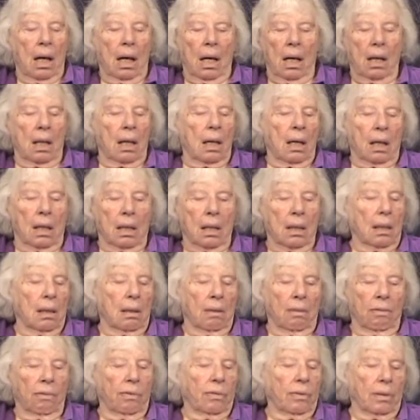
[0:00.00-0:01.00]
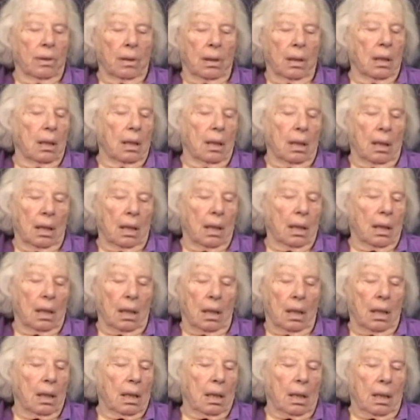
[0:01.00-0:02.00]
In nineteen
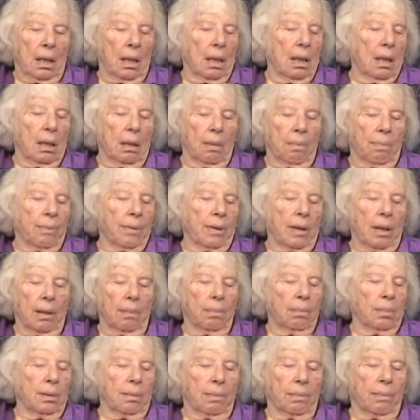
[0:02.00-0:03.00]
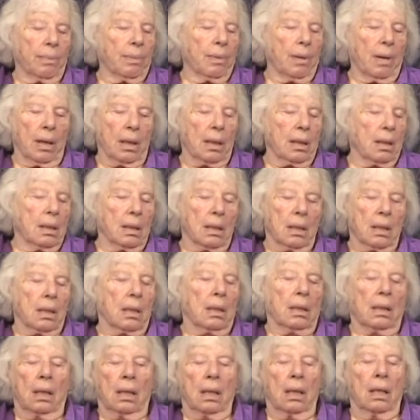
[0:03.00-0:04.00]
forty-nine, I had a problem
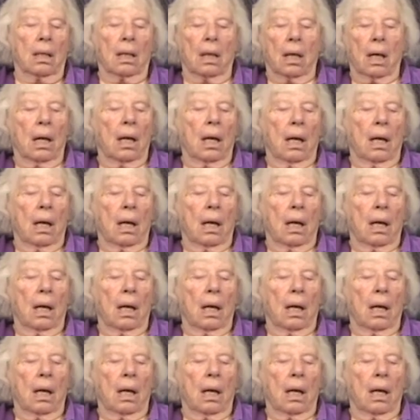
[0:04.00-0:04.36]
pregnancy